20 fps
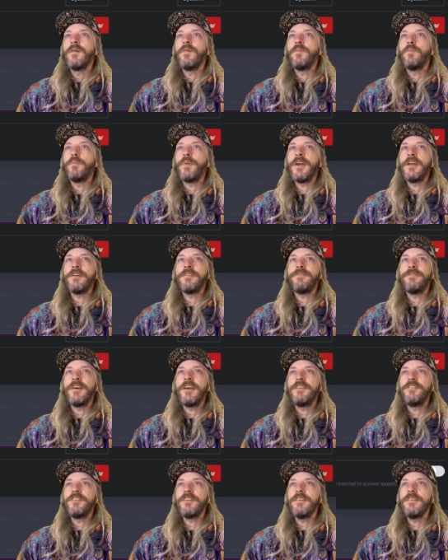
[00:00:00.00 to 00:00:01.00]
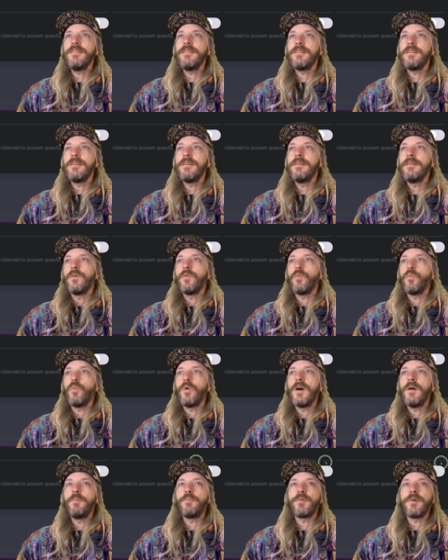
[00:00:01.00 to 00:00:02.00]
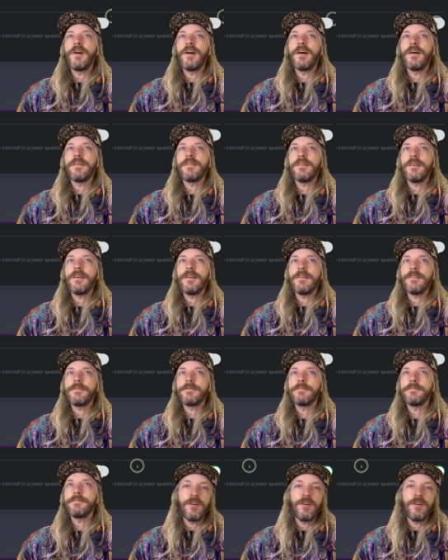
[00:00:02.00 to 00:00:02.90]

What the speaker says: beta features, web browsing.